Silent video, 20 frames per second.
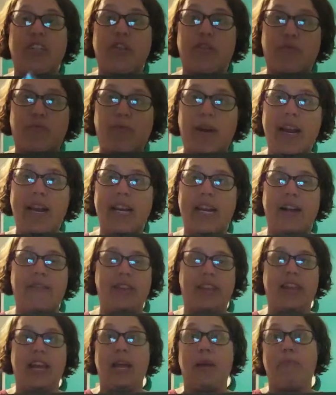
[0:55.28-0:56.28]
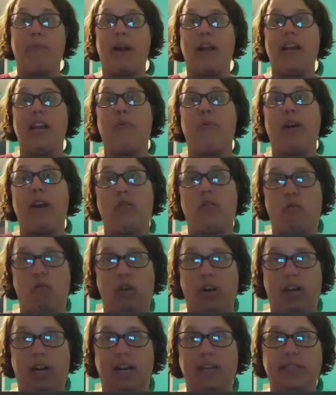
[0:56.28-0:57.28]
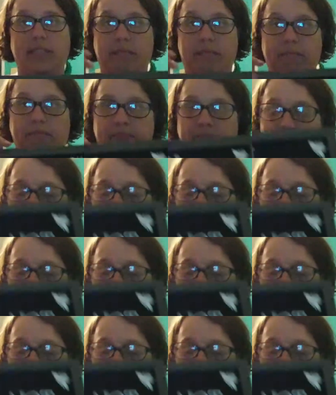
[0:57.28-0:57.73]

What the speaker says: great and everything. But I need a way to organize them.